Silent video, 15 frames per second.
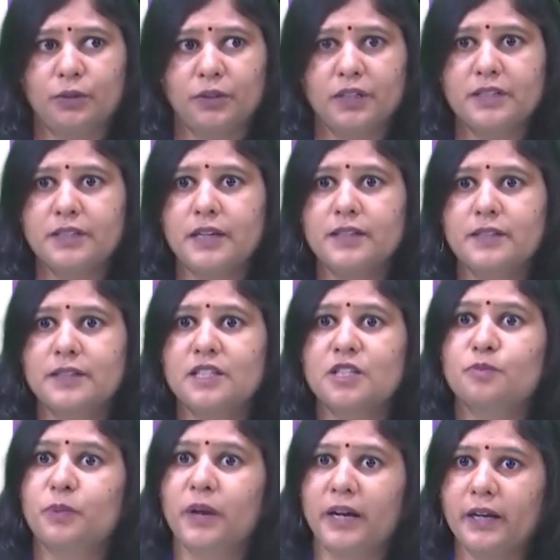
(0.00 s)
disease is
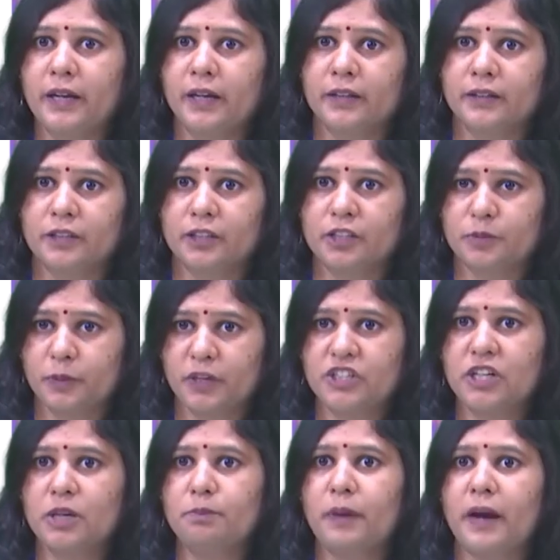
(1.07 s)
spreading, the
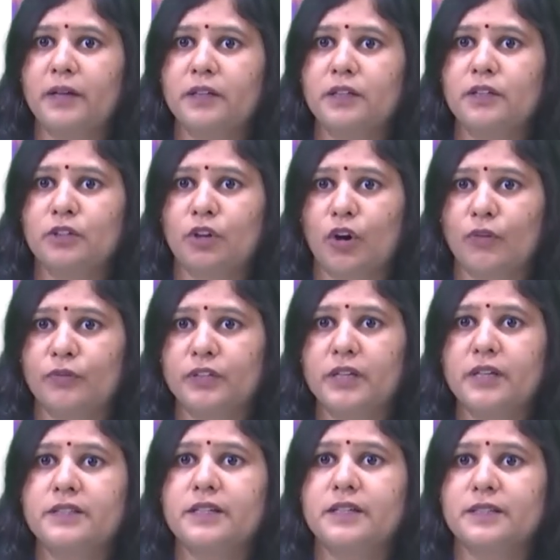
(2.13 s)
spatial pattern of the
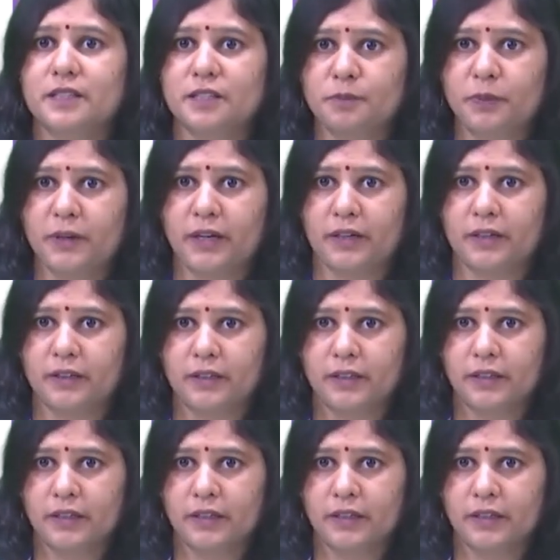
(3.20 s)
disease spread.